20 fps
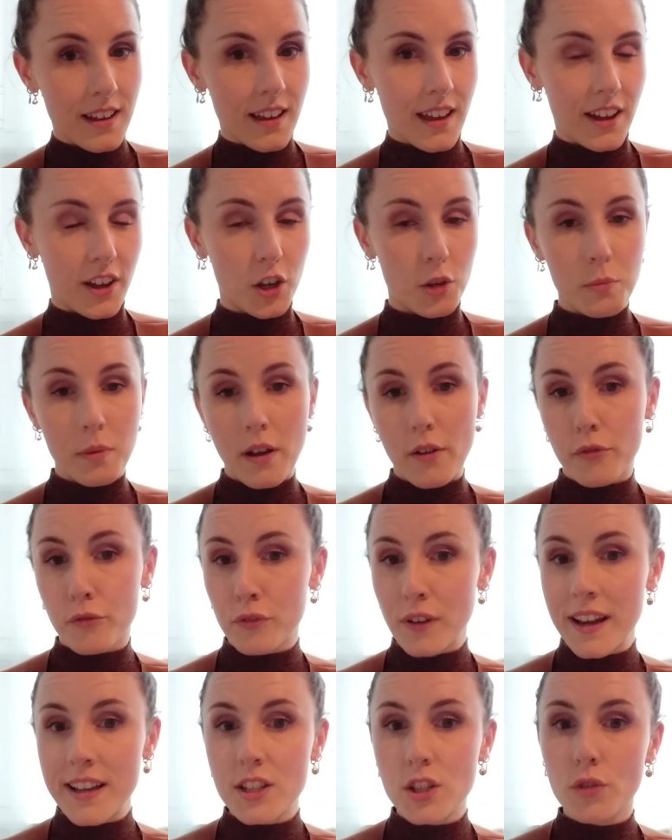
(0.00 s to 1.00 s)
It could be a
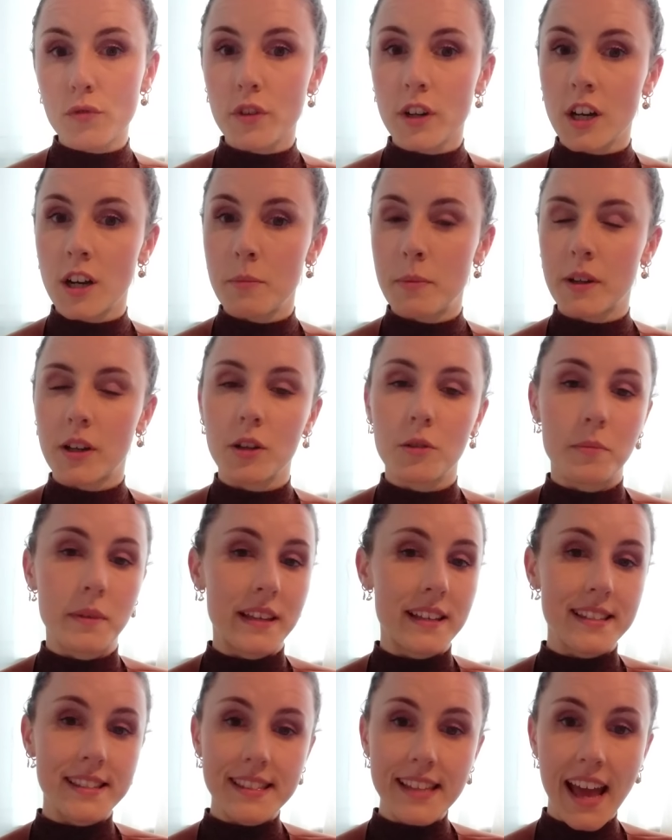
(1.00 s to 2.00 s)
phrasal verb, it could be
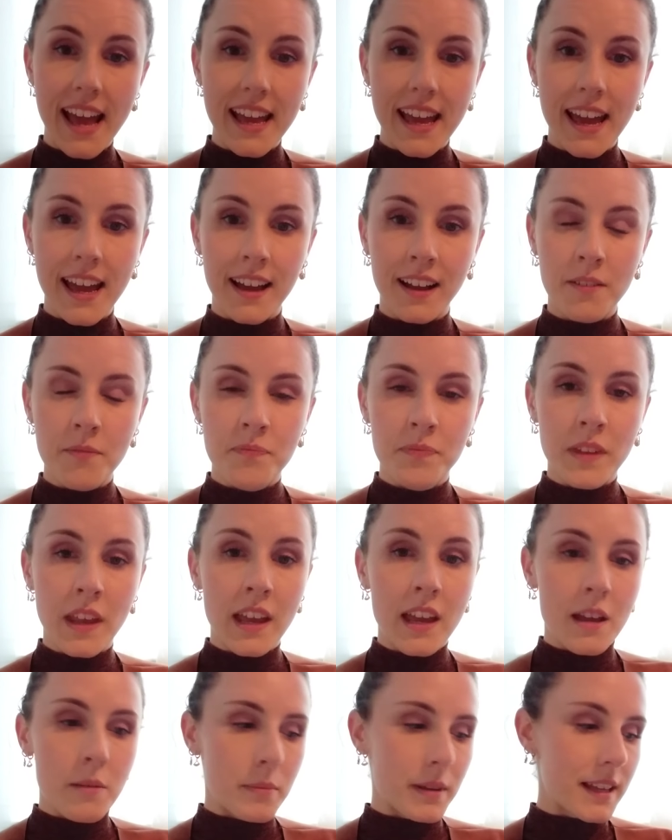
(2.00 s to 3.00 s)
a saying,
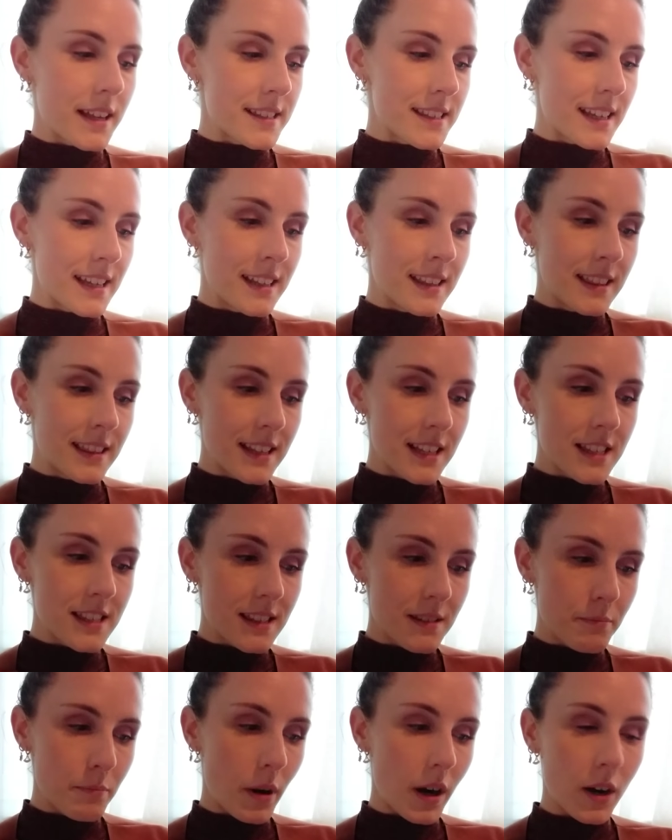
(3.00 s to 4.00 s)
because in
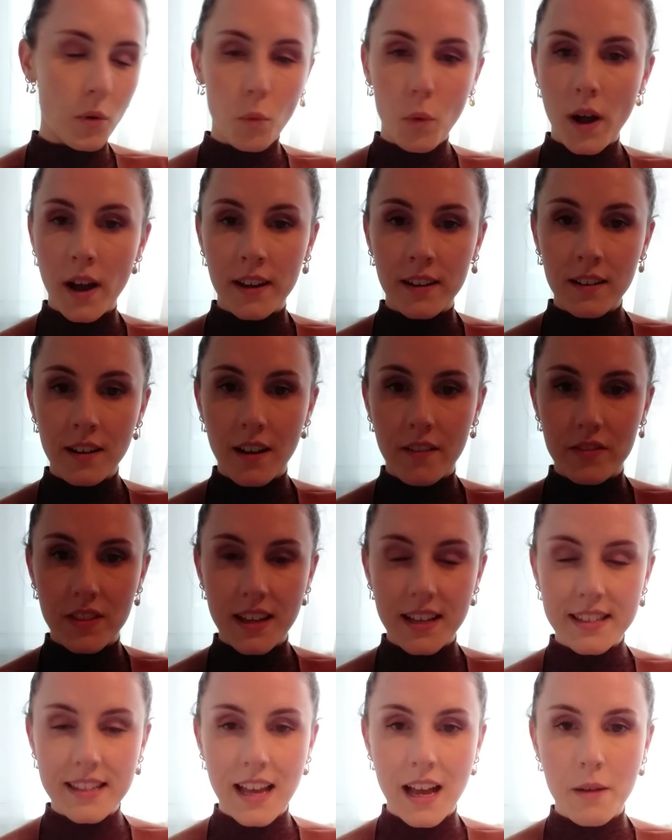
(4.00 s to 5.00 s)
this part 1 of the
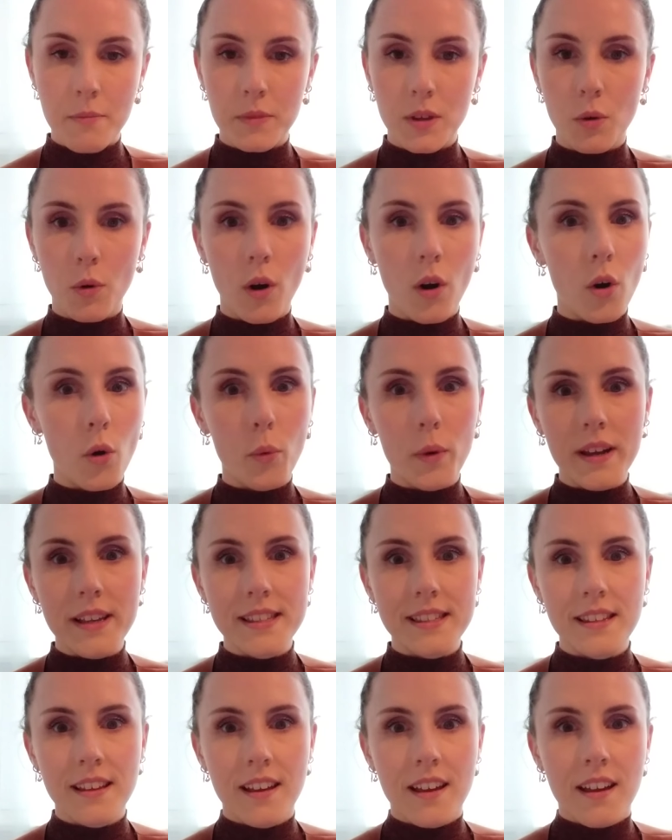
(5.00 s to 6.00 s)
exam, you
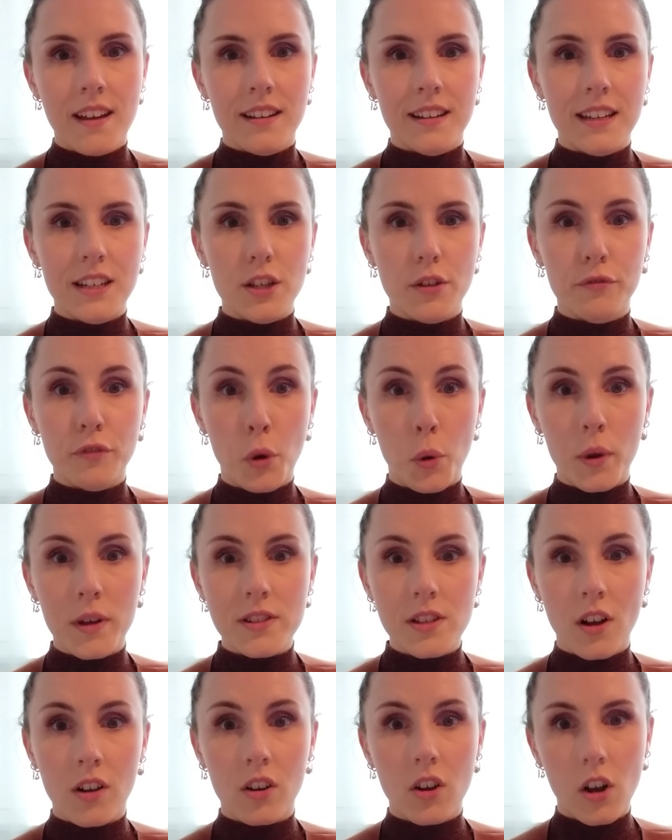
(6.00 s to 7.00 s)
always need to focus
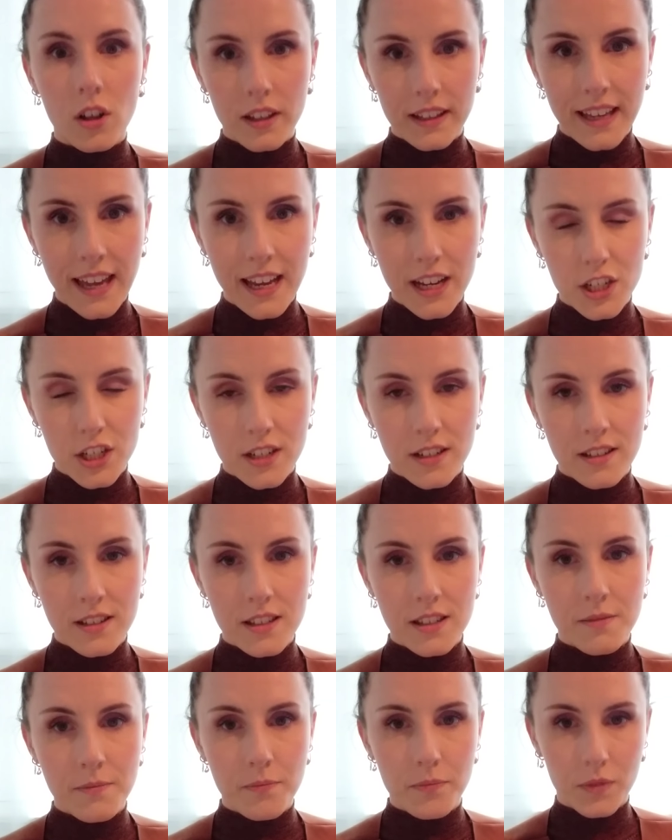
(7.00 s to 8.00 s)
on
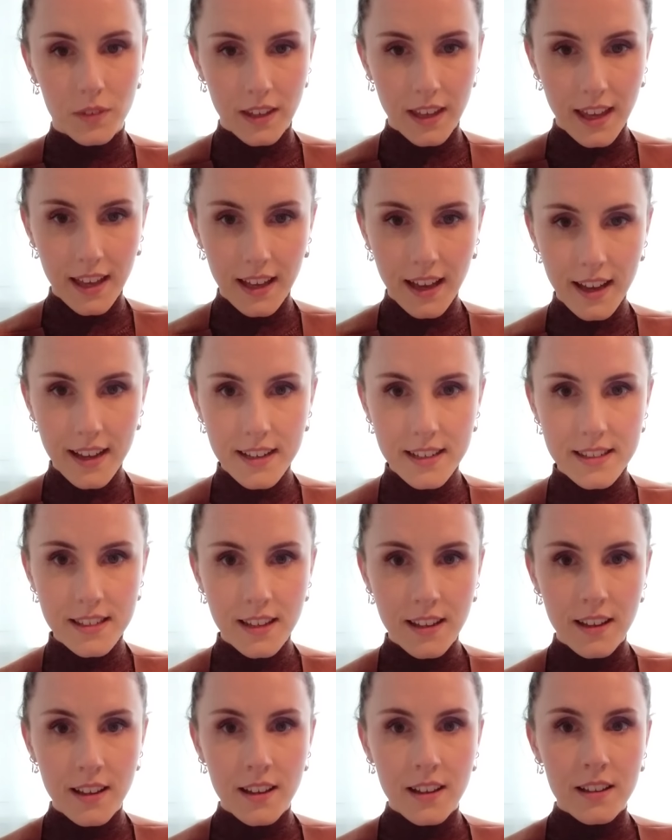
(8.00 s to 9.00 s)
collocations. Okay, guys?
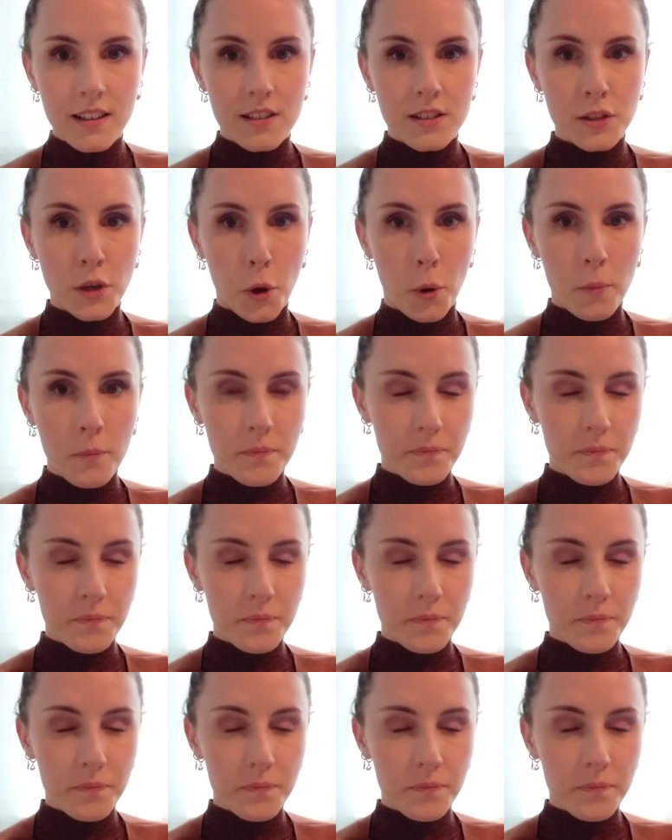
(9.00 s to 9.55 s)
So